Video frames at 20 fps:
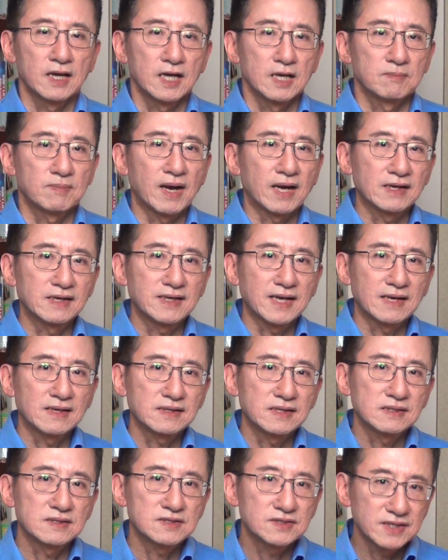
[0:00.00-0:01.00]
By the
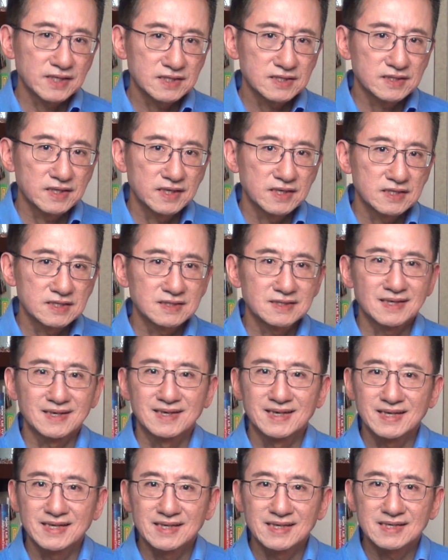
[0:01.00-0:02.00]
1960s, the
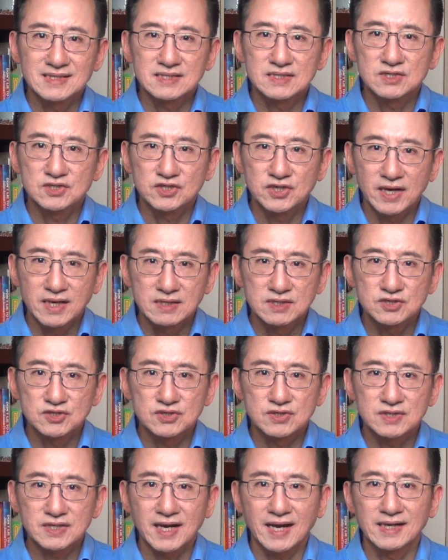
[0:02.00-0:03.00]
league's
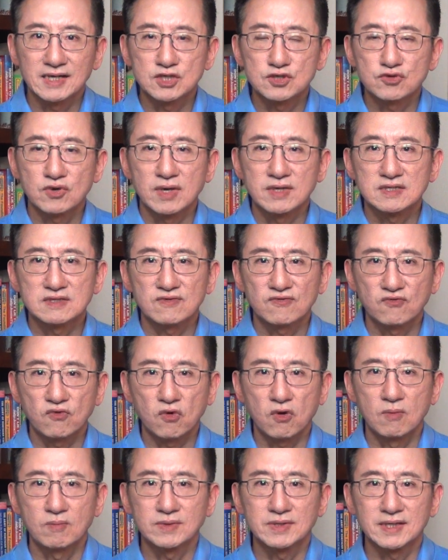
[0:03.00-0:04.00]
changes had
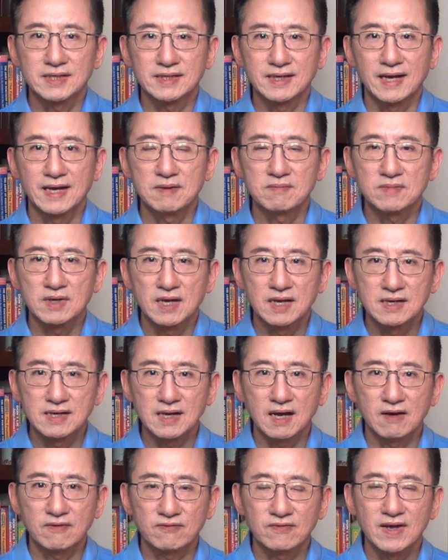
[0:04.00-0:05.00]
transformed the game
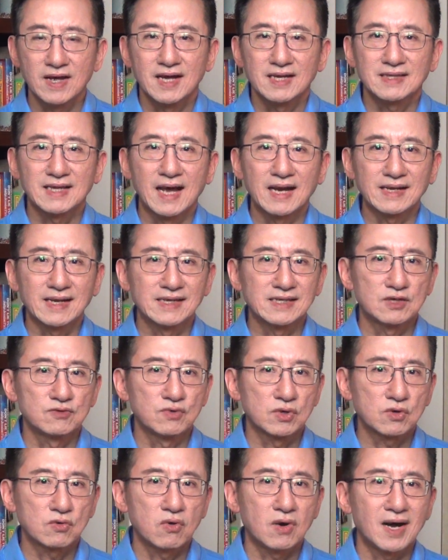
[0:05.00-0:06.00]
enough that it
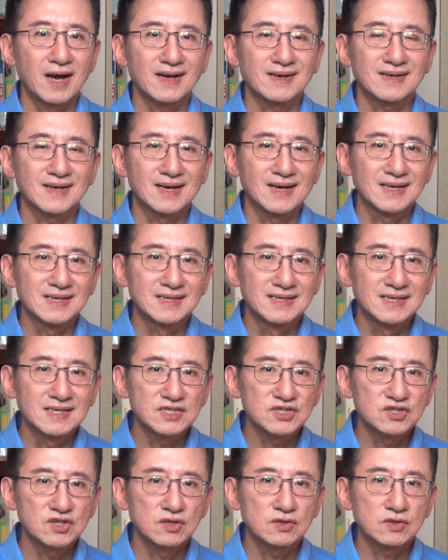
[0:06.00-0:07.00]
required
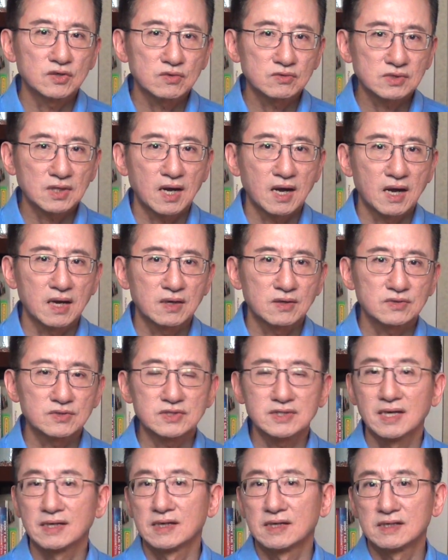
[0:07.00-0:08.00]
additional
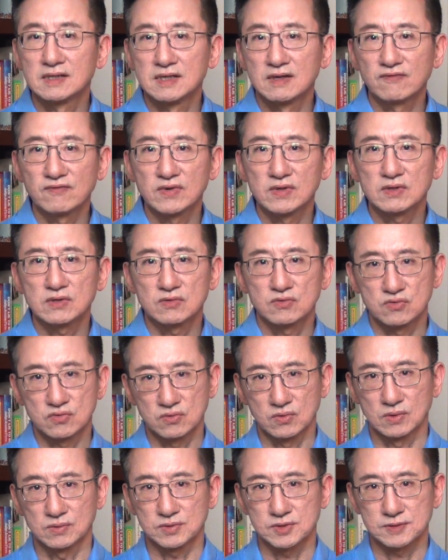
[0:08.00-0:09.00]
tiles and different
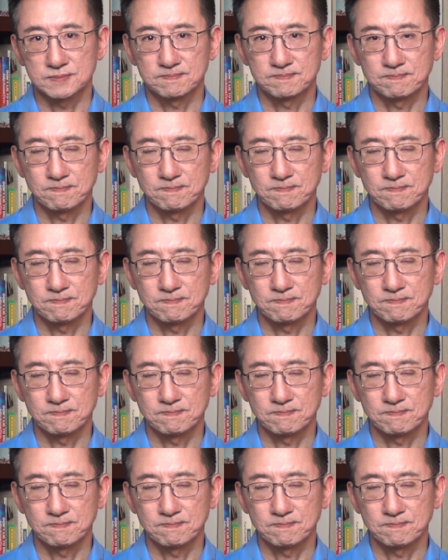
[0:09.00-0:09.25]
rules.